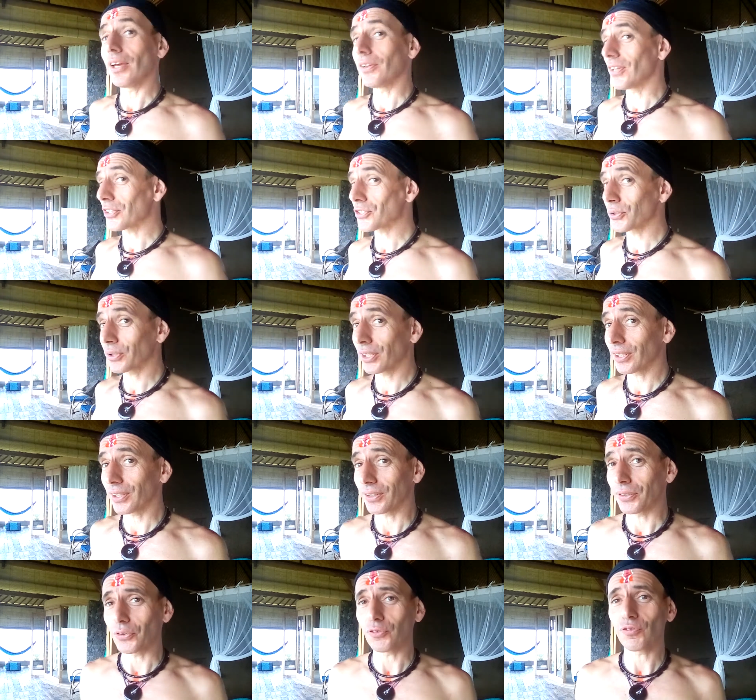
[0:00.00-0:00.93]
and that's
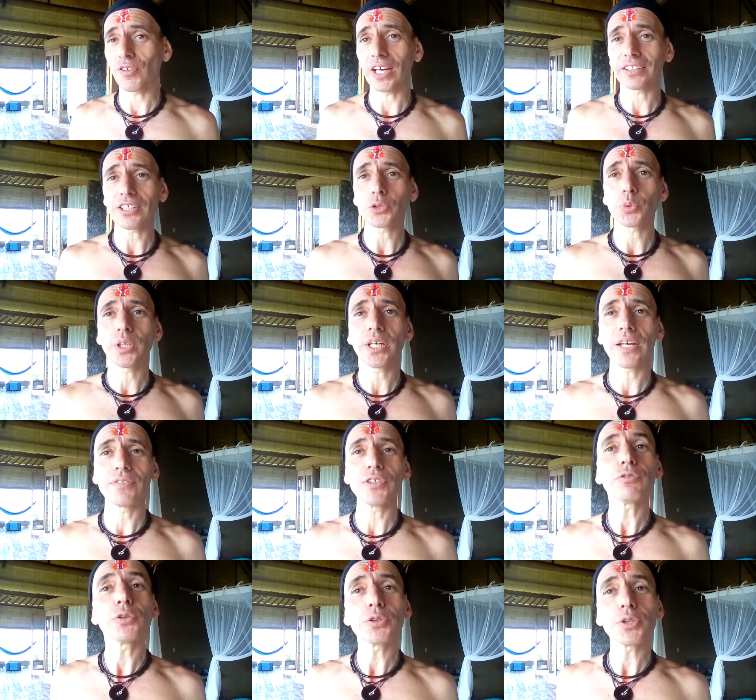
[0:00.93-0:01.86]
okay. The fact that we
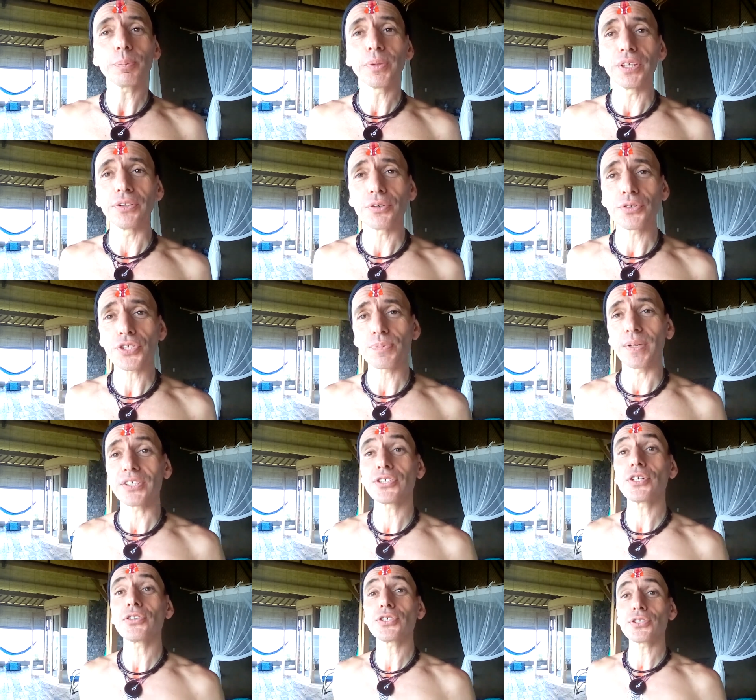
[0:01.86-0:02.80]
have different opinions
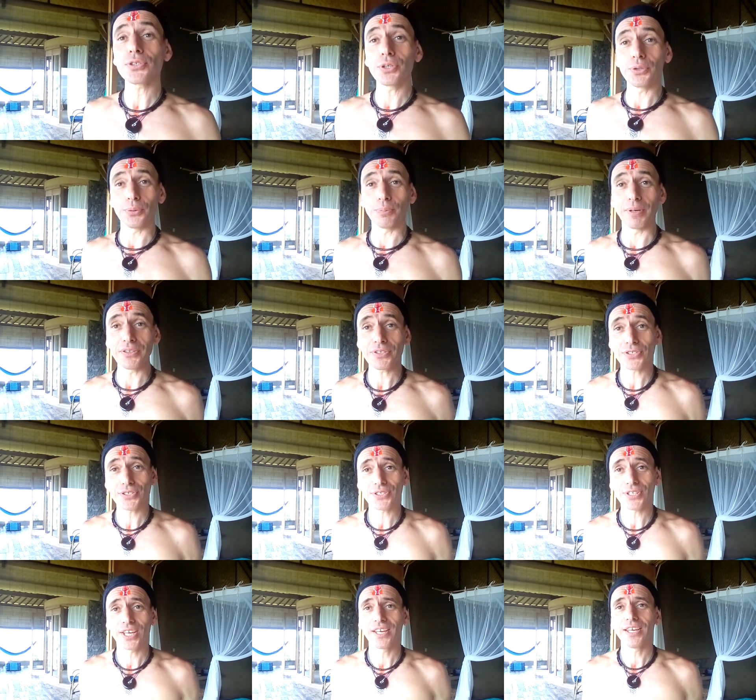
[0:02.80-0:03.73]
makes us
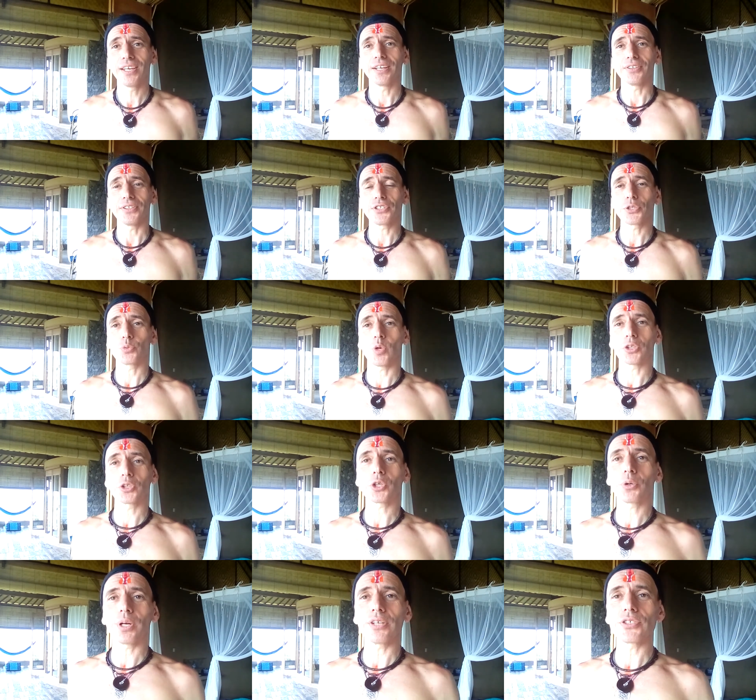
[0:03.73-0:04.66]
humans and this is
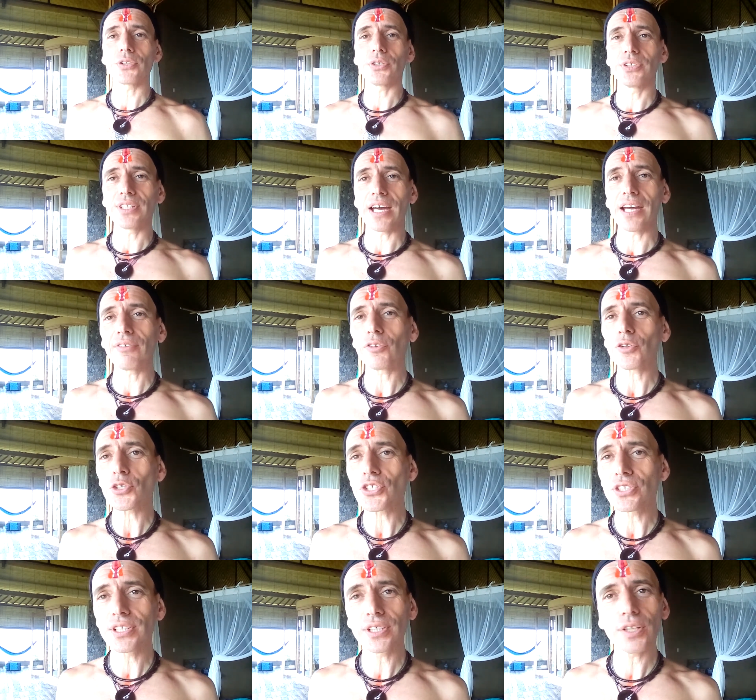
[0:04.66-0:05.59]
what creates the
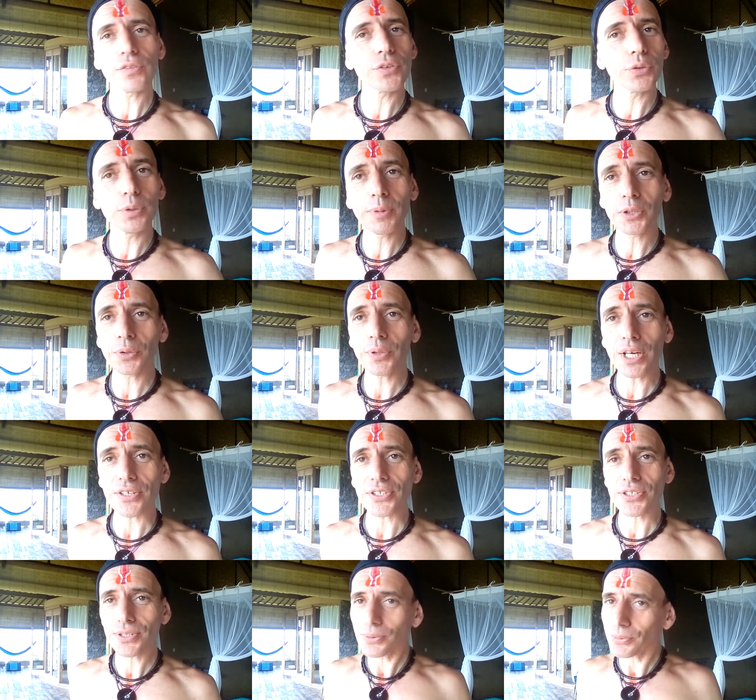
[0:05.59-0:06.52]
diversity of the human
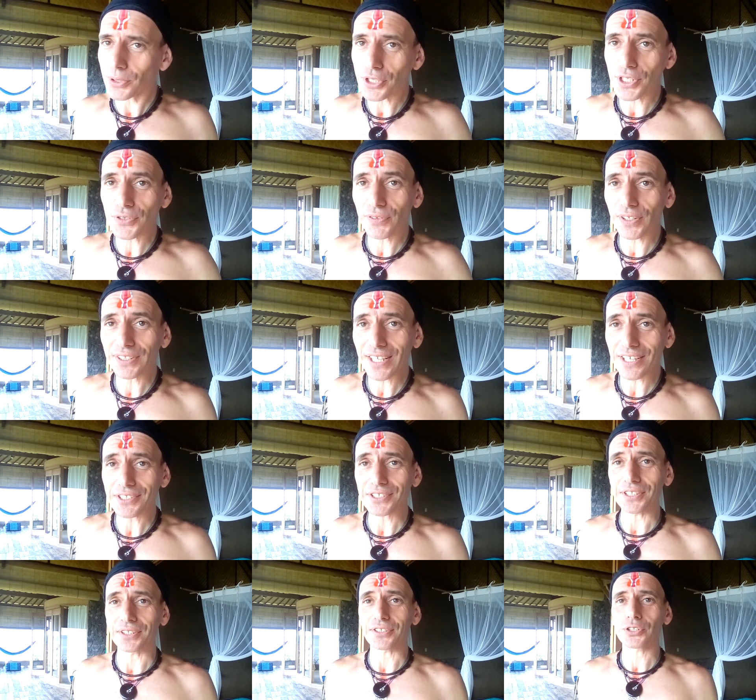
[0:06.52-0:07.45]
race, which is
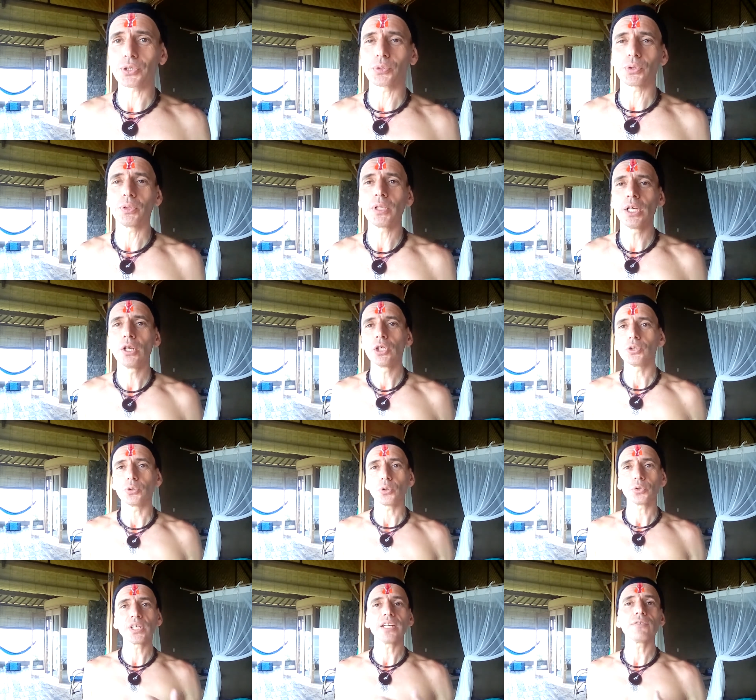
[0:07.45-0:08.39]
fantastic. So
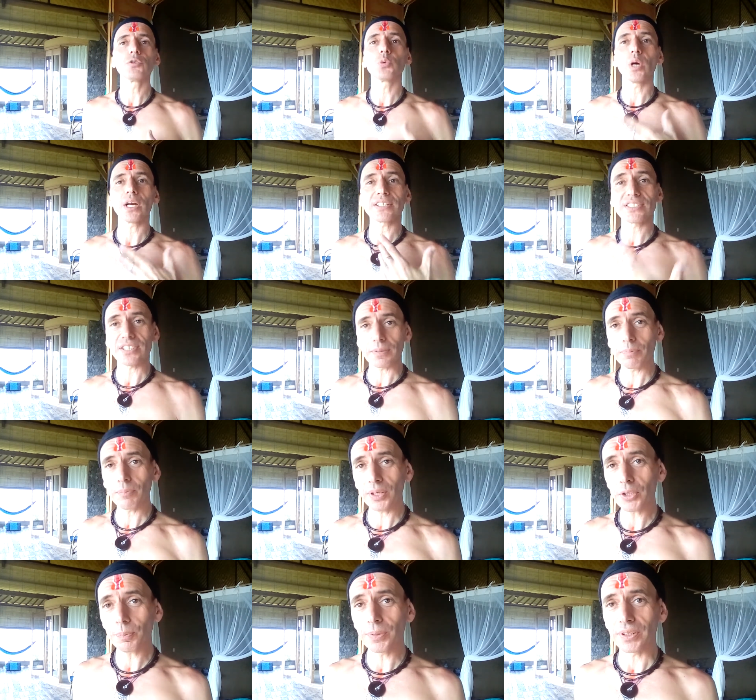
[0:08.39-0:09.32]
you don't have to accept
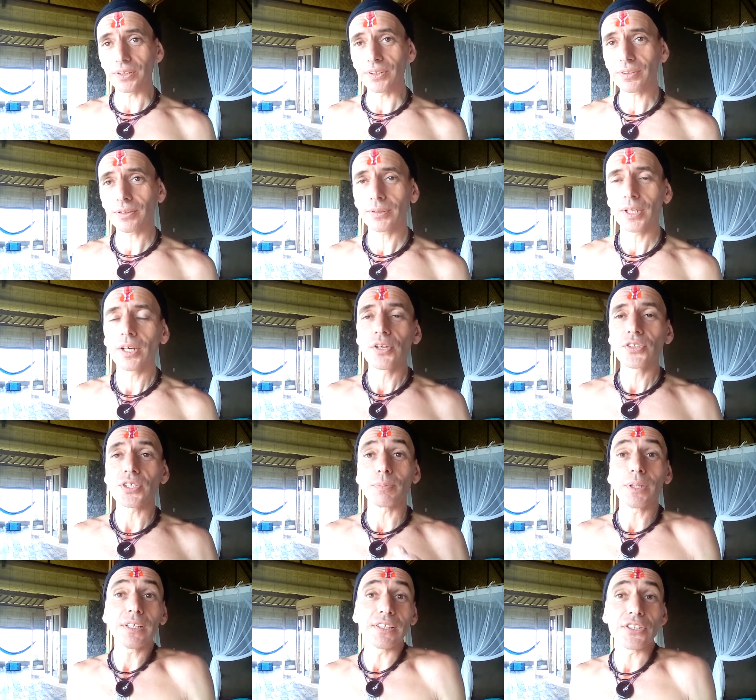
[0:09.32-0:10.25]
my opinion,
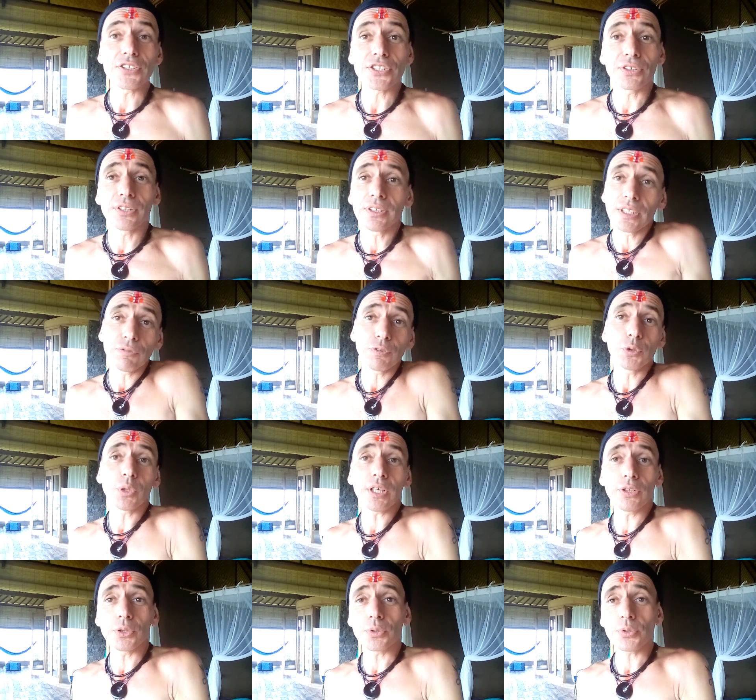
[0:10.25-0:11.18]
simply listen. If you
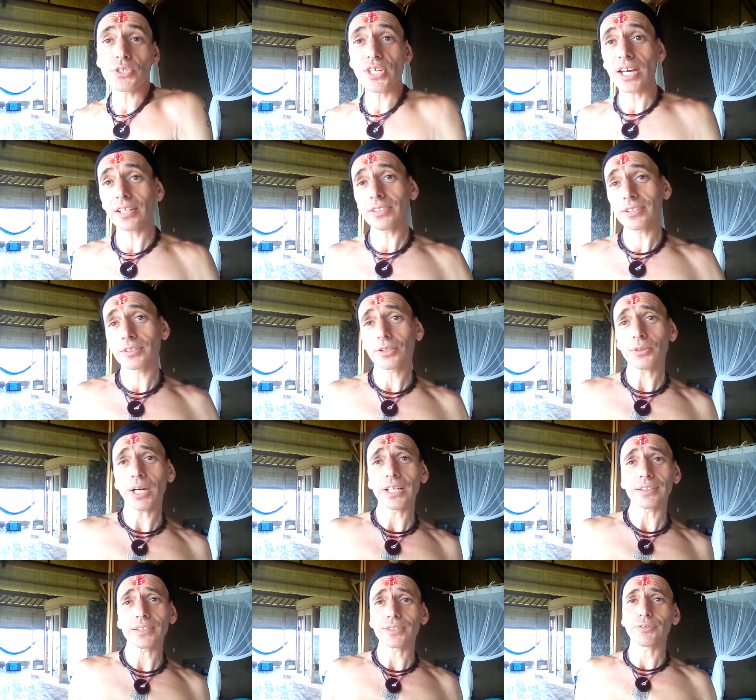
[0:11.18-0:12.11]
can use that,
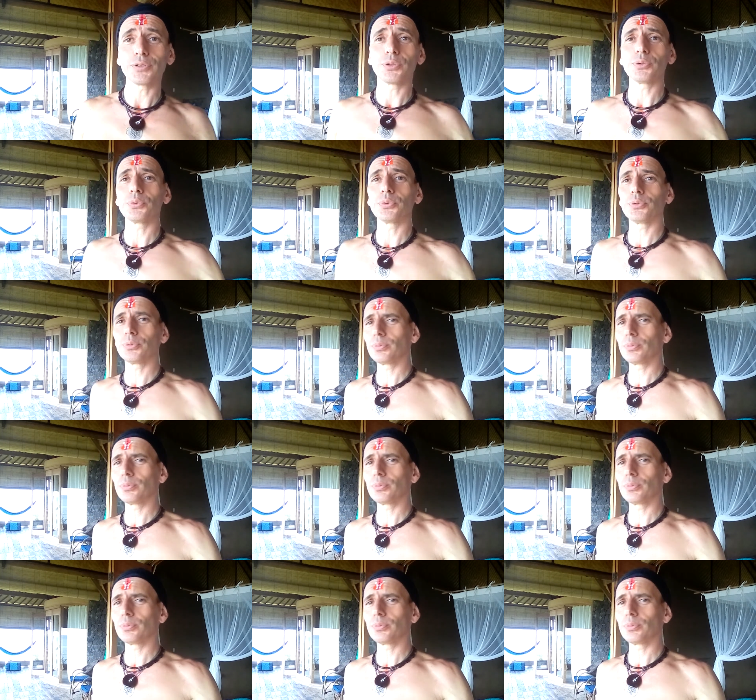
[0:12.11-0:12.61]
great. If you